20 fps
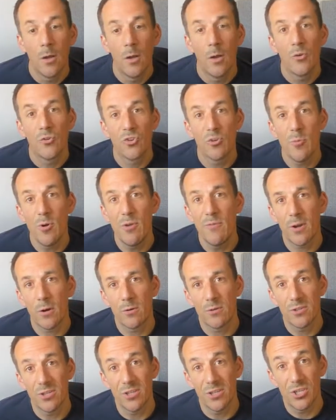So moving
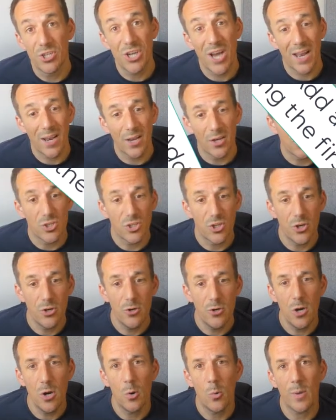on to challenge
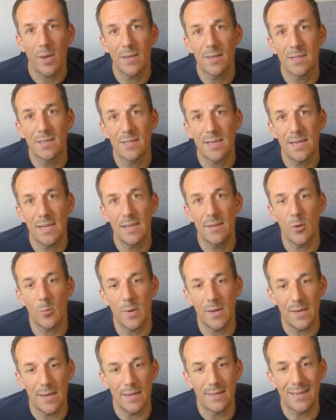2, we can see that we
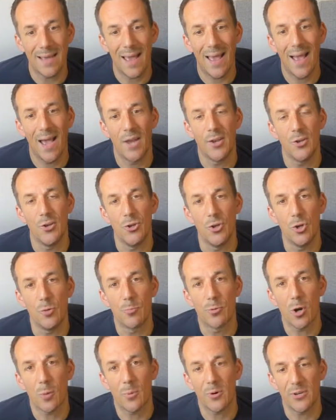need to add a new
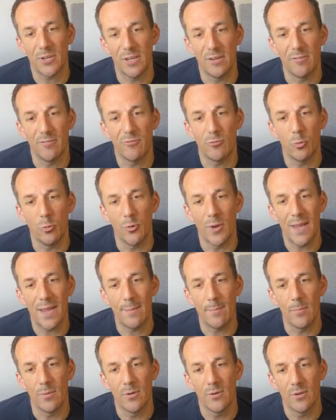property, full
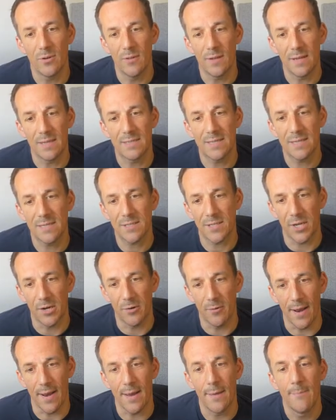name, to the existing
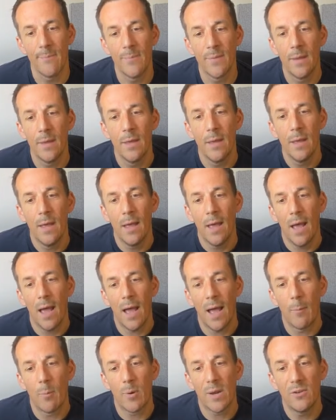array.
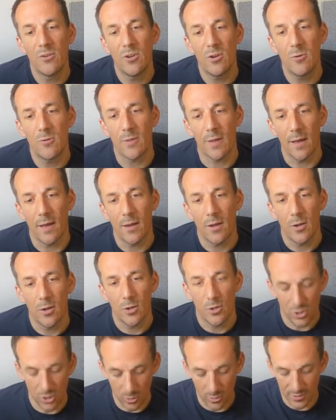And we can do that
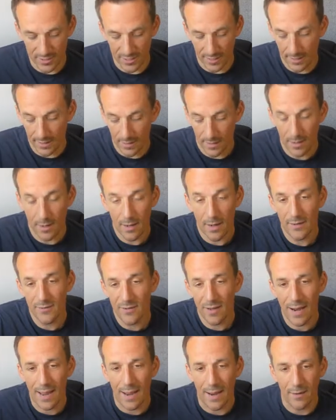using a
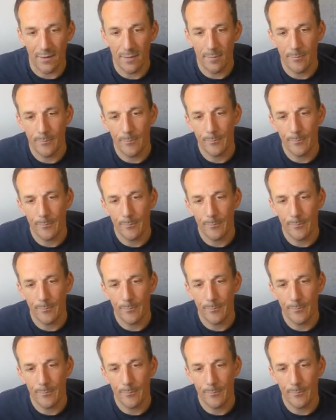select.